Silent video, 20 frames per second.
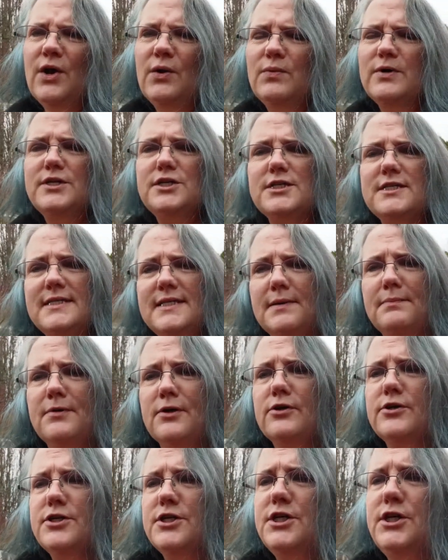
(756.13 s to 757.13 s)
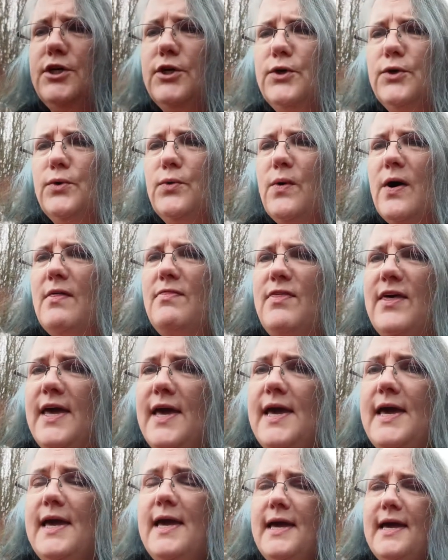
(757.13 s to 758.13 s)
which is similar to
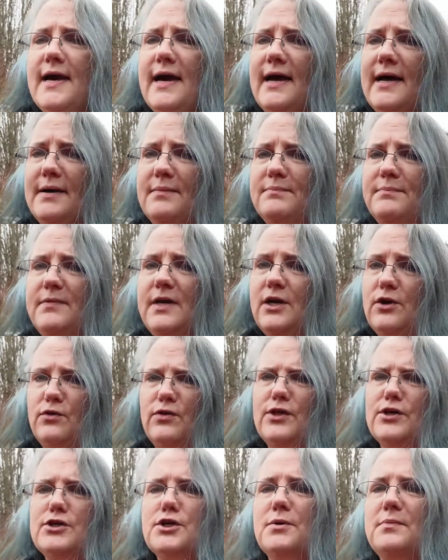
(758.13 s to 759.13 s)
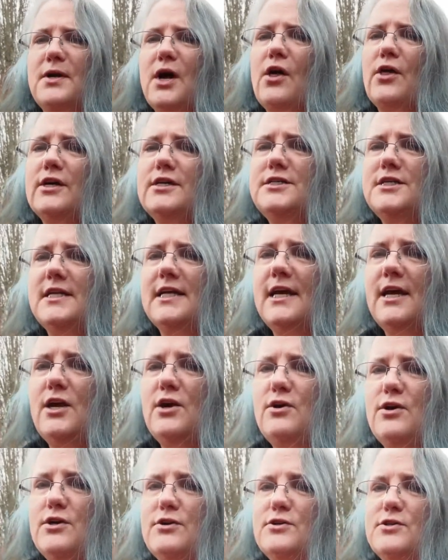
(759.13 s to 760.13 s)
the, um, you know, the terminology that
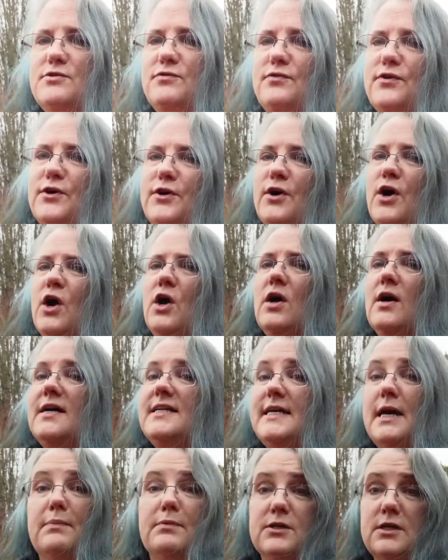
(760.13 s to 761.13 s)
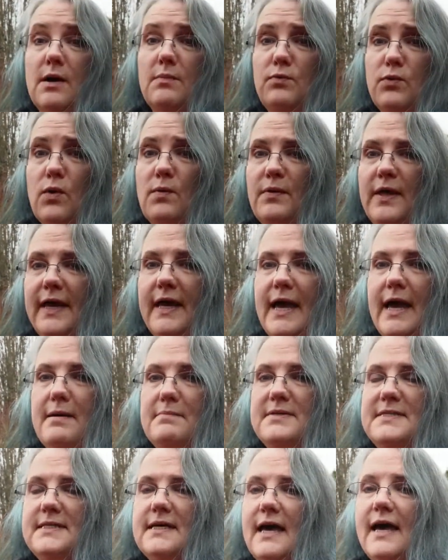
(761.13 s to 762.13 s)
you use for tabletop role-playing games.